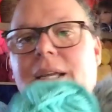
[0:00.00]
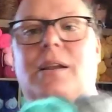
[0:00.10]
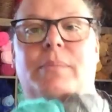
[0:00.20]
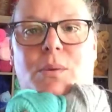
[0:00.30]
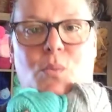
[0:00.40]
and
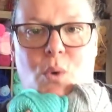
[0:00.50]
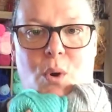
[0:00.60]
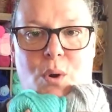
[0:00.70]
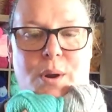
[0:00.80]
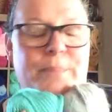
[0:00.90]
it'll be
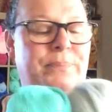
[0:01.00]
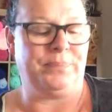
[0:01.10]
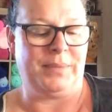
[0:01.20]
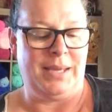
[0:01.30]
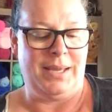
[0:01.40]
warm.
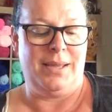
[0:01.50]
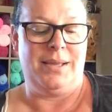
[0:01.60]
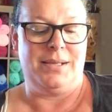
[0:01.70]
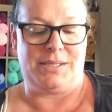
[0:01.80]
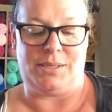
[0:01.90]

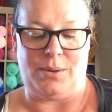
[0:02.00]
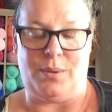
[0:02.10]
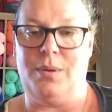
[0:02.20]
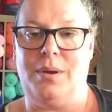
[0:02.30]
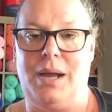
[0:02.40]

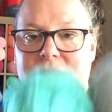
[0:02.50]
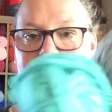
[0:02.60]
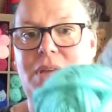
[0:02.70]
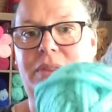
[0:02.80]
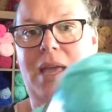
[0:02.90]
So I
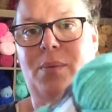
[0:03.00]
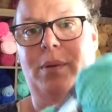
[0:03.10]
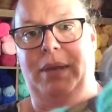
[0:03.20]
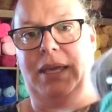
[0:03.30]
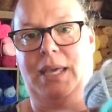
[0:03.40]
just thought that
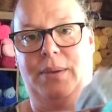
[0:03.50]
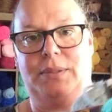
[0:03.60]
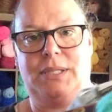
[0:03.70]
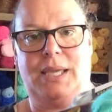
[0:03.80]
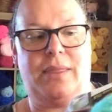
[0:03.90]
would be
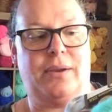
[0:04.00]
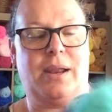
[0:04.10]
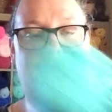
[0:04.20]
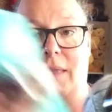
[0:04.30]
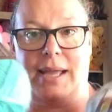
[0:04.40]
cute
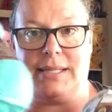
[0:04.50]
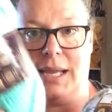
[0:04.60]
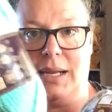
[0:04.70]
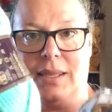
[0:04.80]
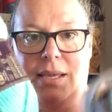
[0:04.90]
together. They had
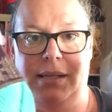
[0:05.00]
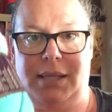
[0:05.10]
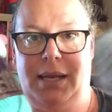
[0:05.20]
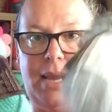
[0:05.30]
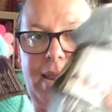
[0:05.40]
10 of
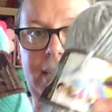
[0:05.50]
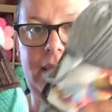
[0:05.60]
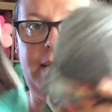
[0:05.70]
these and 8 of